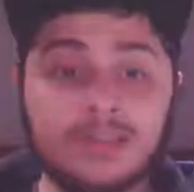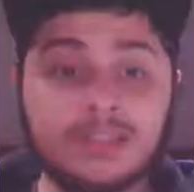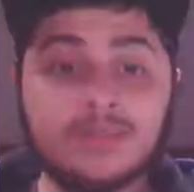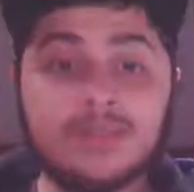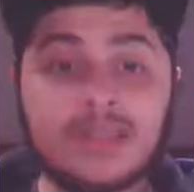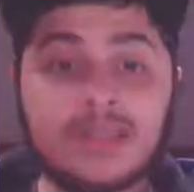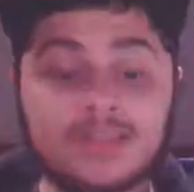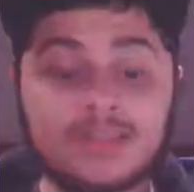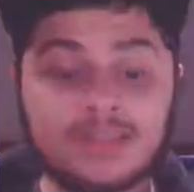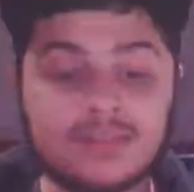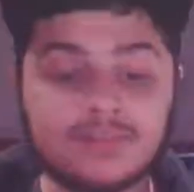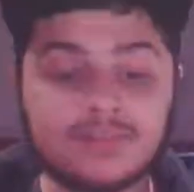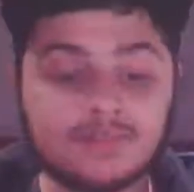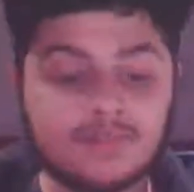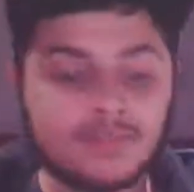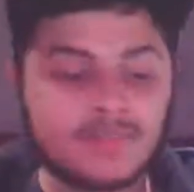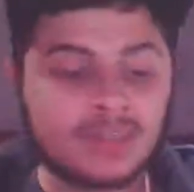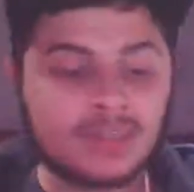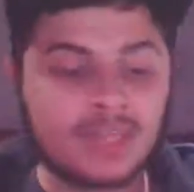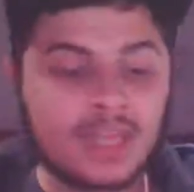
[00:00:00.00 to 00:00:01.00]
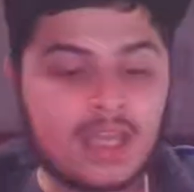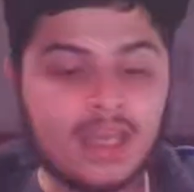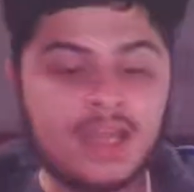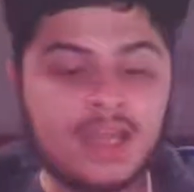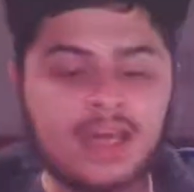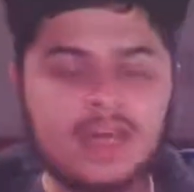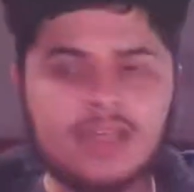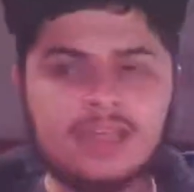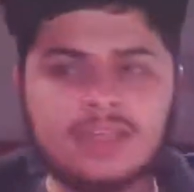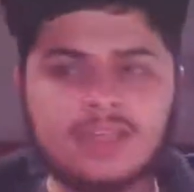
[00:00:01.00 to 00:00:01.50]
Christmas.
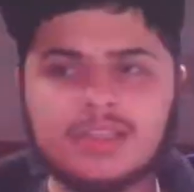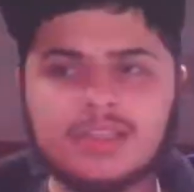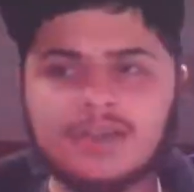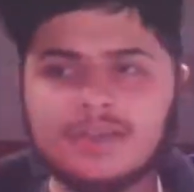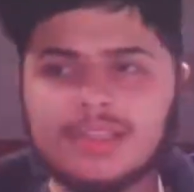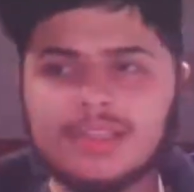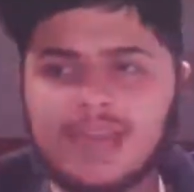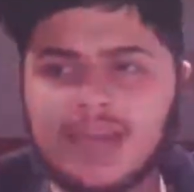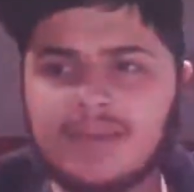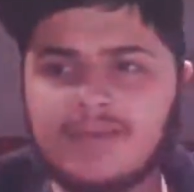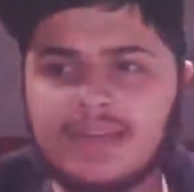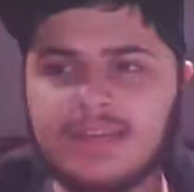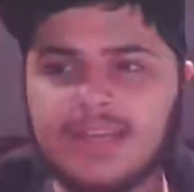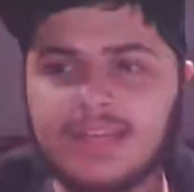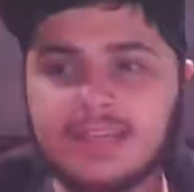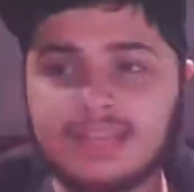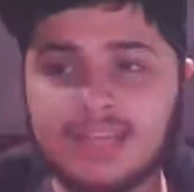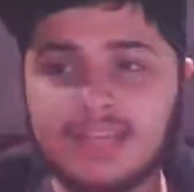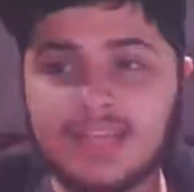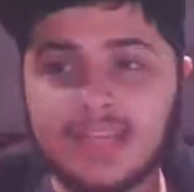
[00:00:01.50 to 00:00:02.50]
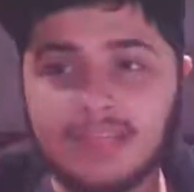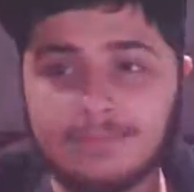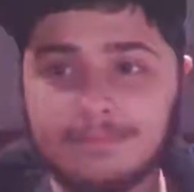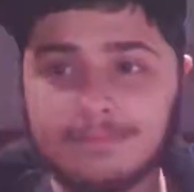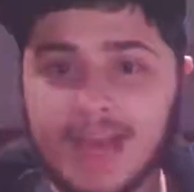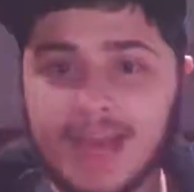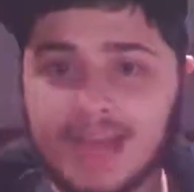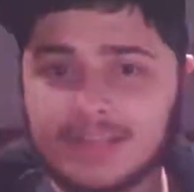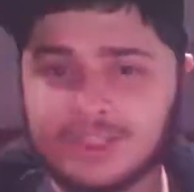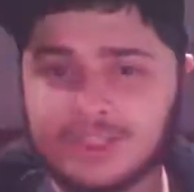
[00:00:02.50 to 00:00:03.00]
So it's evident, it's another
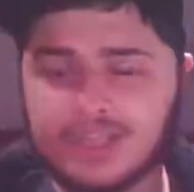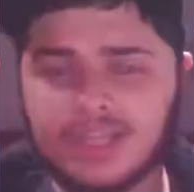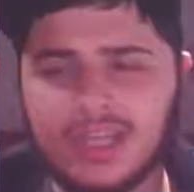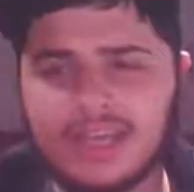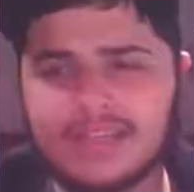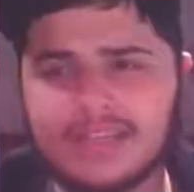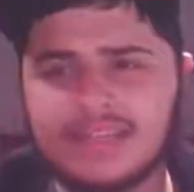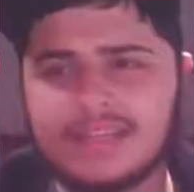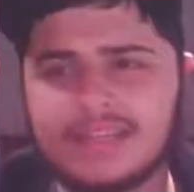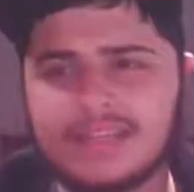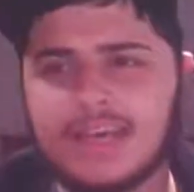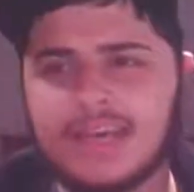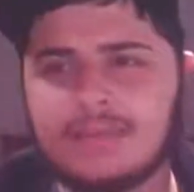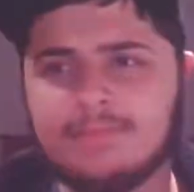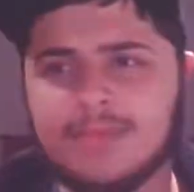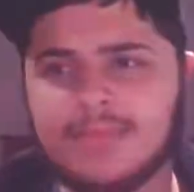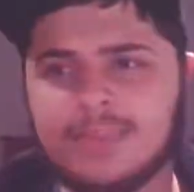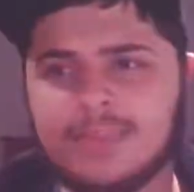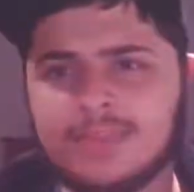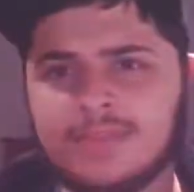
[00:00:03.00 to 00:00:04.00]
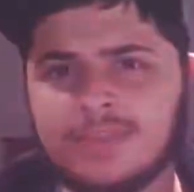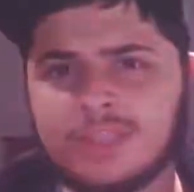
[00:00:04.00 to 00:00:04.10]
Patchy-like segment,